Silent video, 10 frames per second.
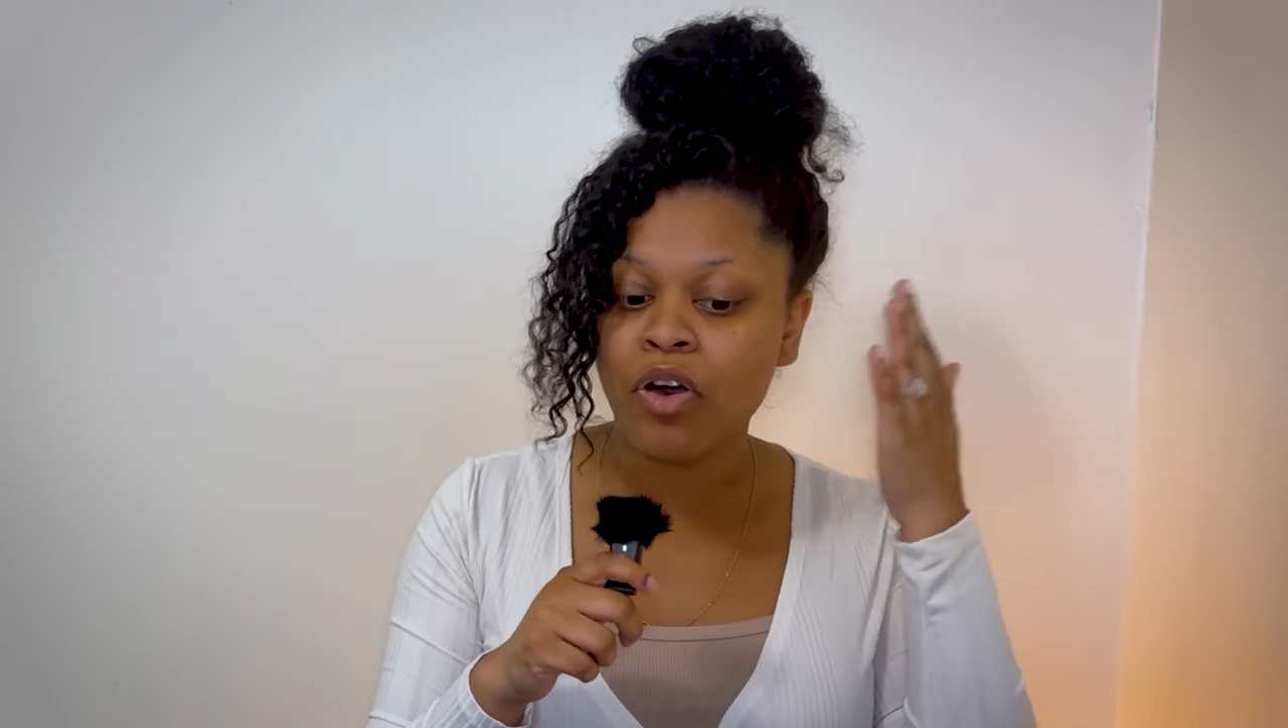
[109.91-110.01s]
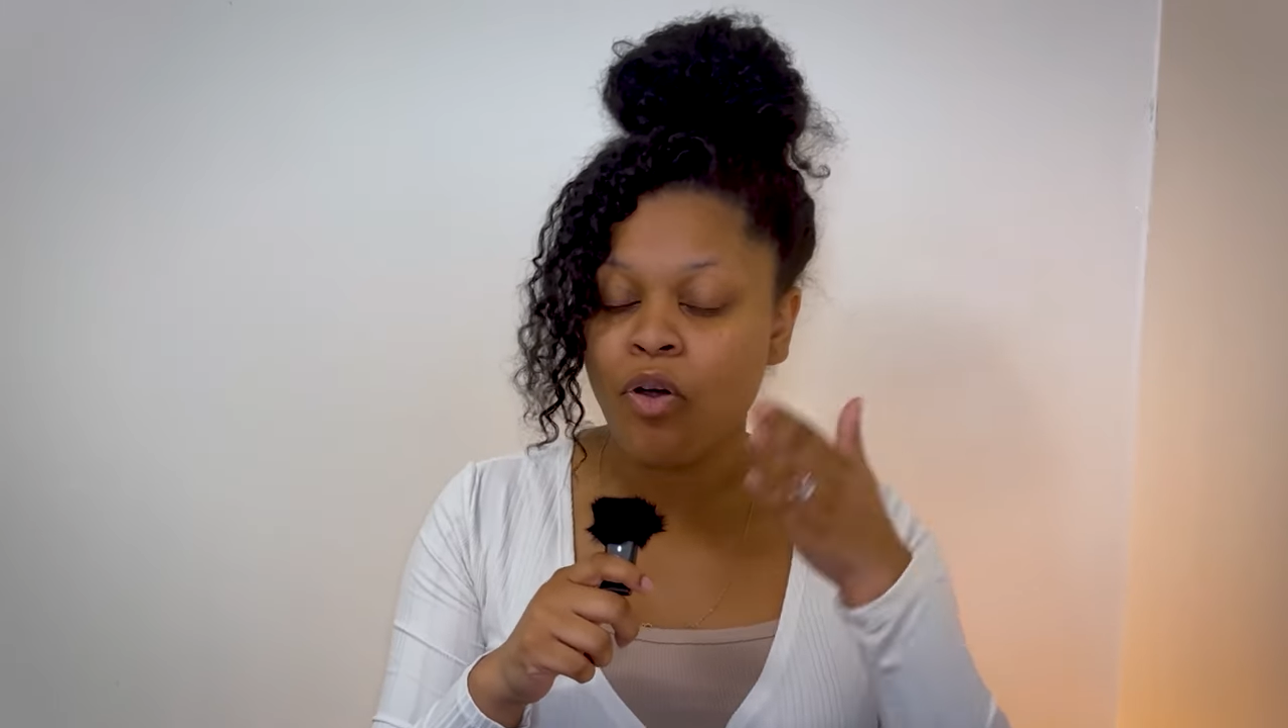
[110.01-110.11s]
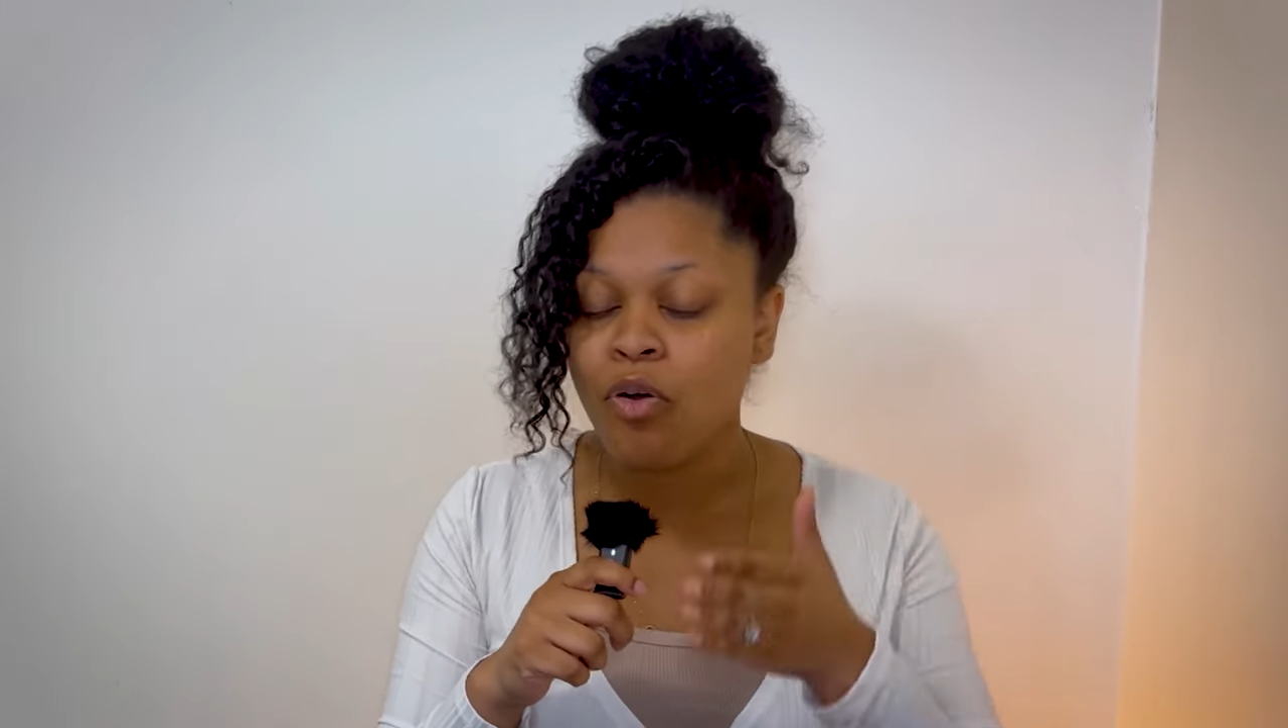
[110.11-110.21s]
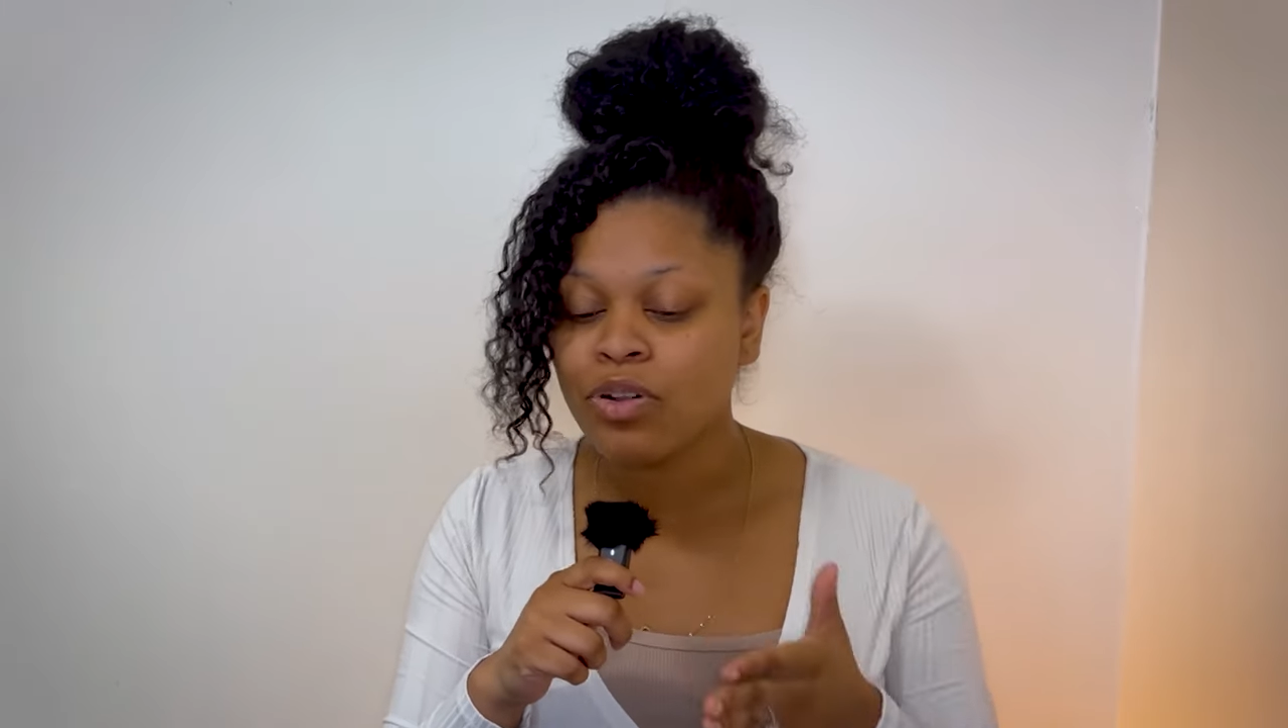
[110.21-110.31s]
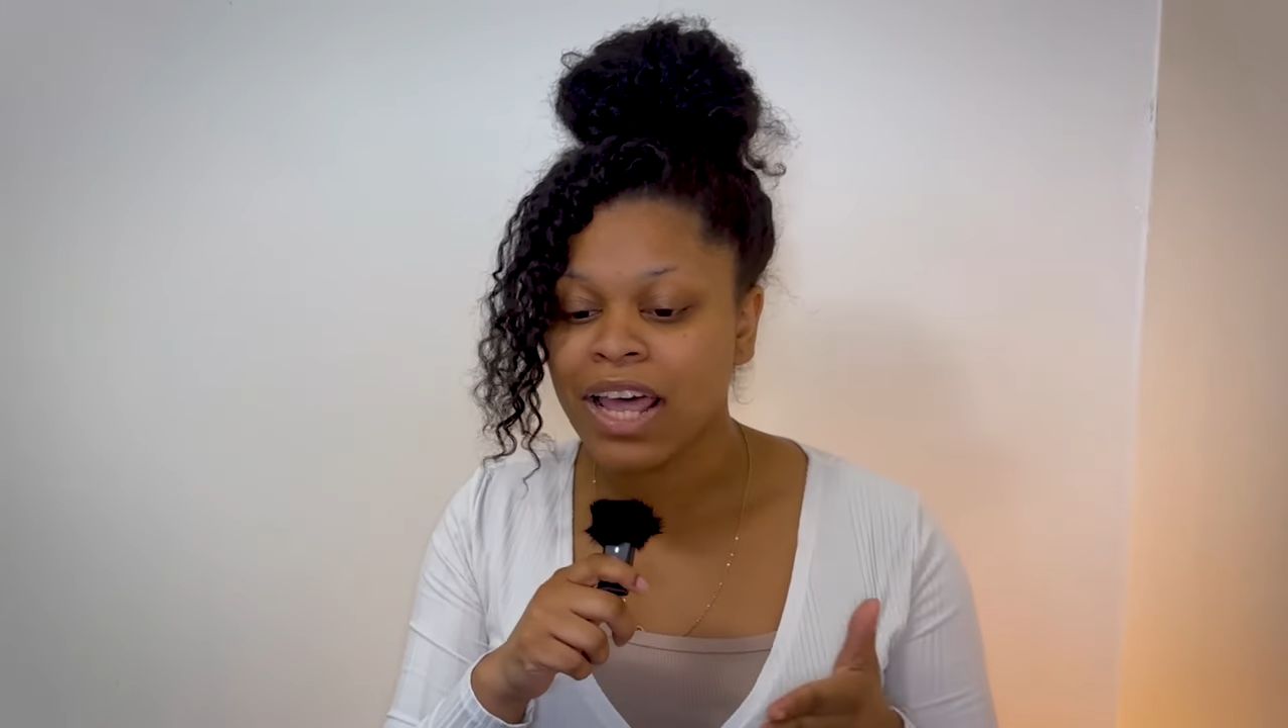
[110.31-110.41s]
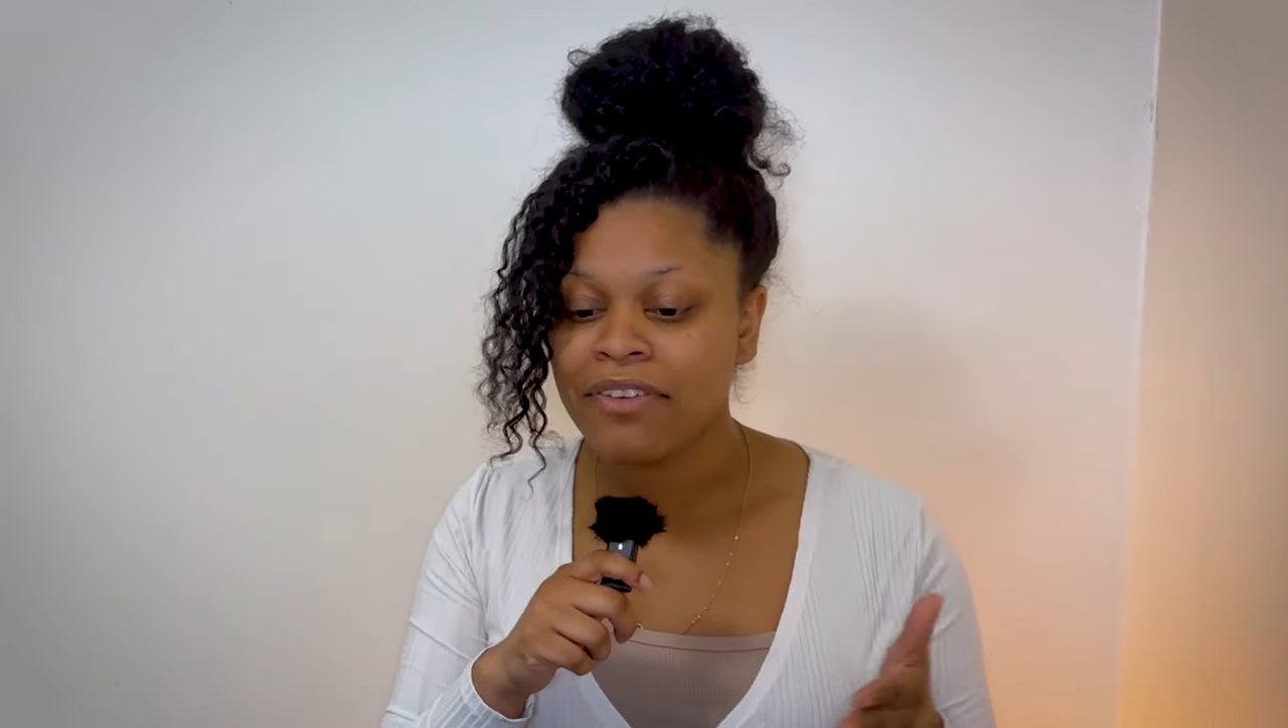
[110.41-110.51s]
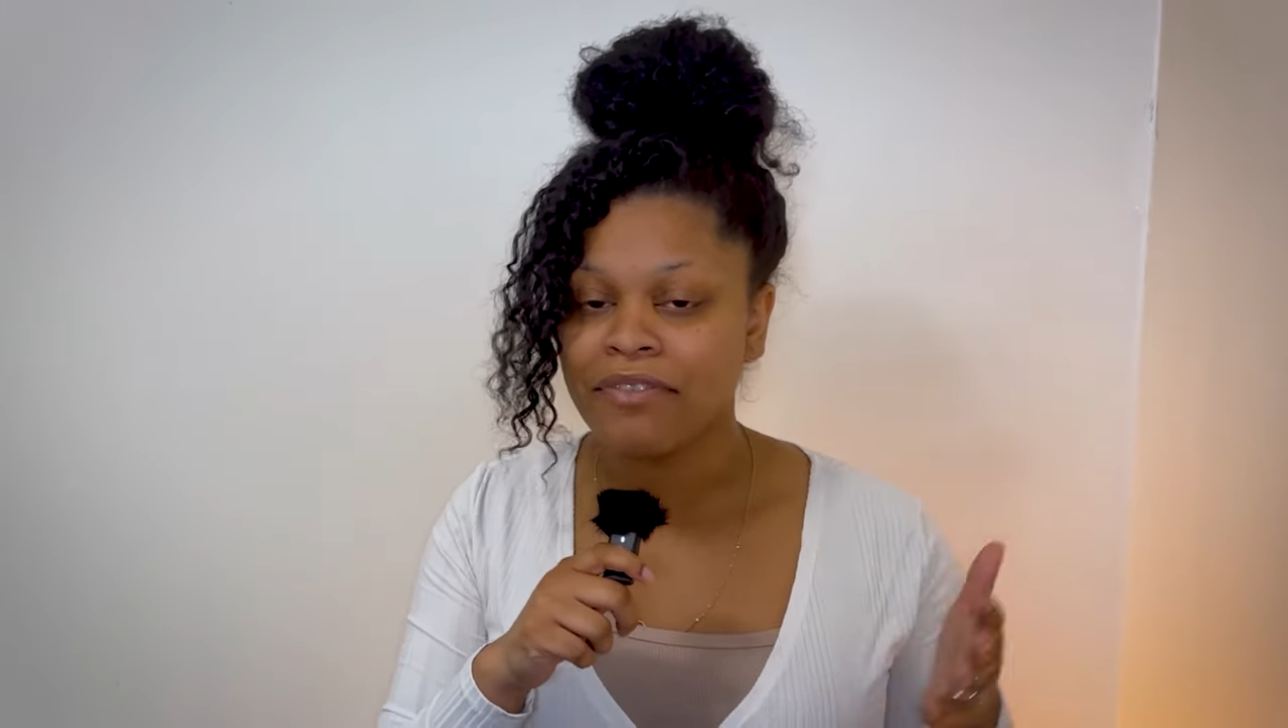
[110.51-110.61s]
whole like